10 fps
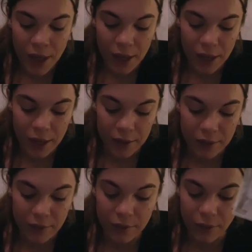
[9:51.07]

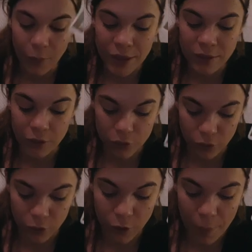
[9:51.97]
And they went onto
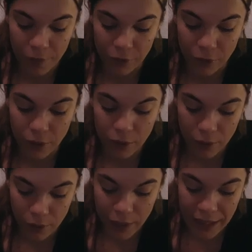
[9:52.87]
the top of the
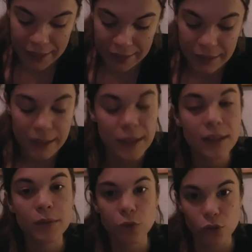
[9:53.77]
hill
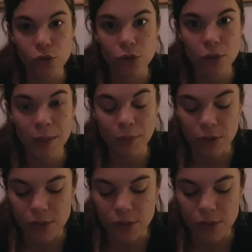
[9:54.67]
to scream,